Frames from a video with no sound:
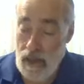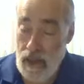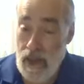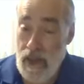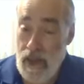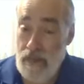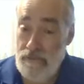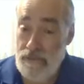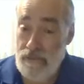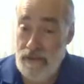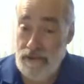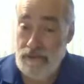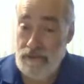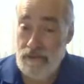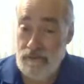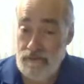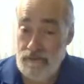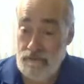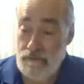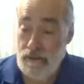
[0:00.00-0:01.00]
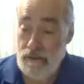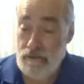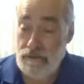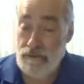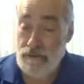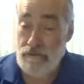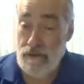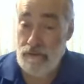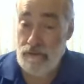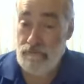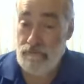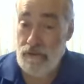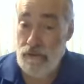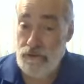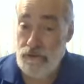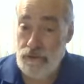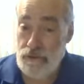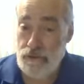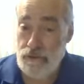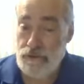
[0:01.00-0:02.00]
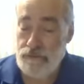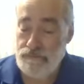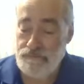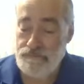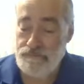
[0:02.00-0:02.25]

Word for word: And then apparently the grandfather told him,